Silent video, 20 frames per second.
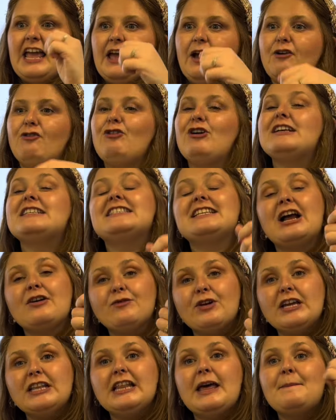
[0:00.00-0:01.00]
Oh, it's not
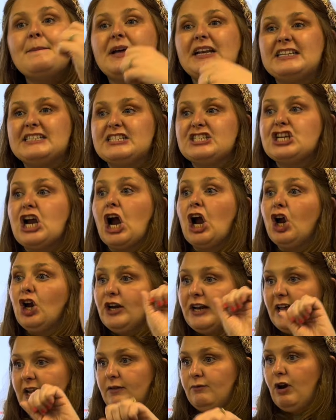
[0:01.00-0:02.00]
wrinkling, but it's
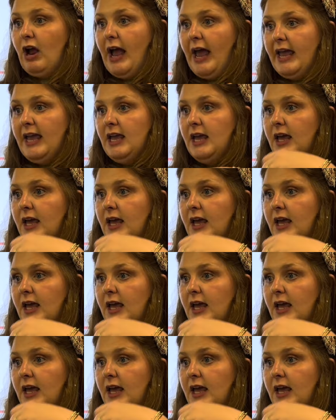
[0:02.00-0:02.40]
turning, right?